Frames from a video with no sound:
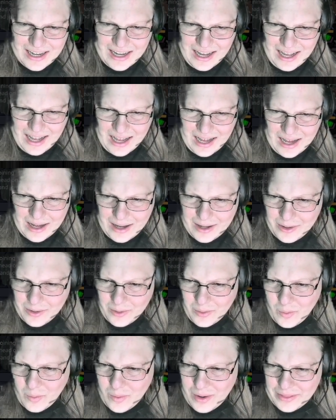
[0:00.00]
and
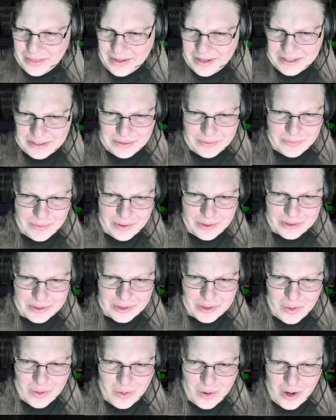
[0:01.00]
one that is a frozen
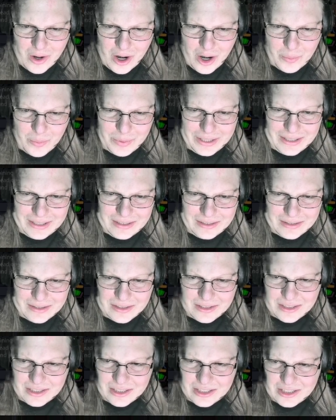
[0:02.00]
core. Are we
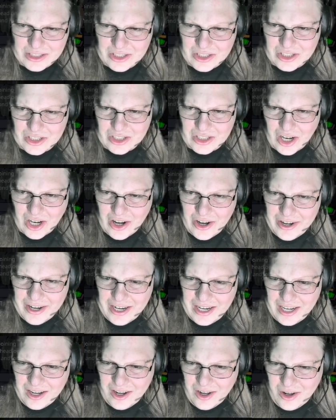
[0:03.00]

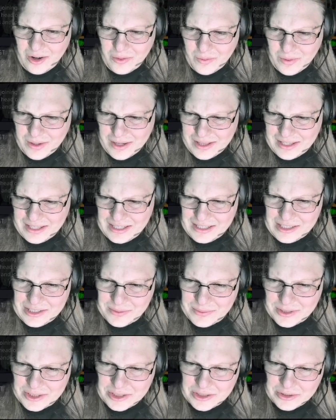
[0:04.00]
starting on one of these? Do
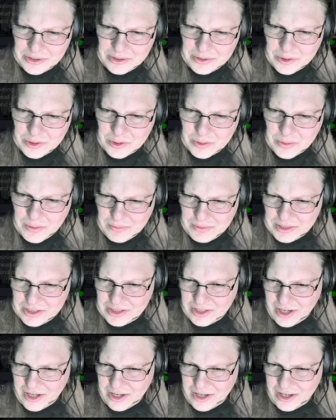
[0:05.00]
we choose which one we
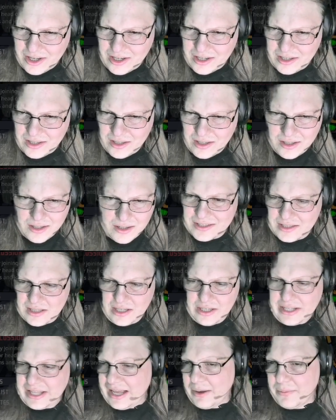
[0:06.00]
start on?
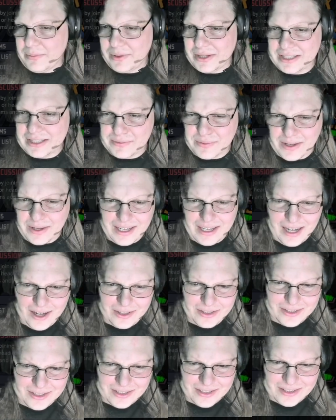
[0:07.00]
Okay, well, let's find
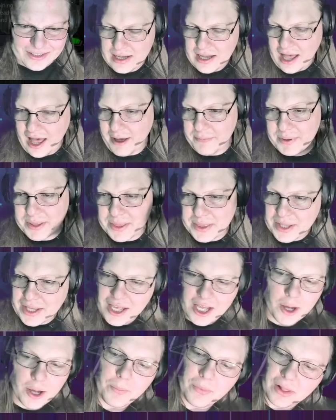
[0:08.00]
out. I've been
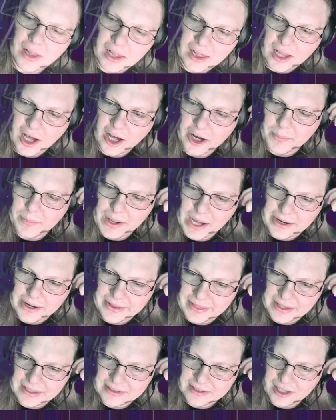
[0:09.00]
thinking a lot about it.
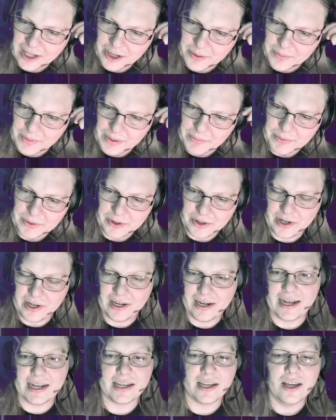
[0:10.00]
There's a lot of people who are
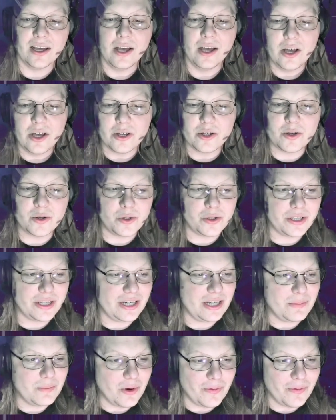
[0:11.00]
like, cool, you
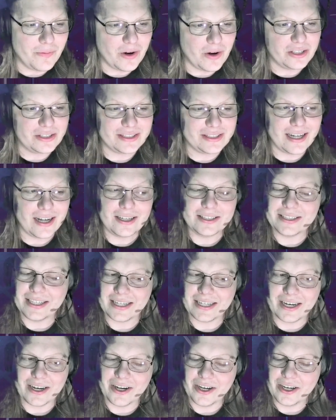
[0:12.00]
need more versatile
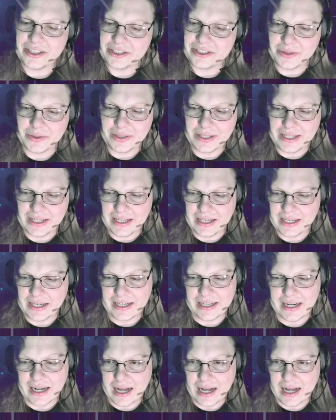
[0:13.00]
diggers, you need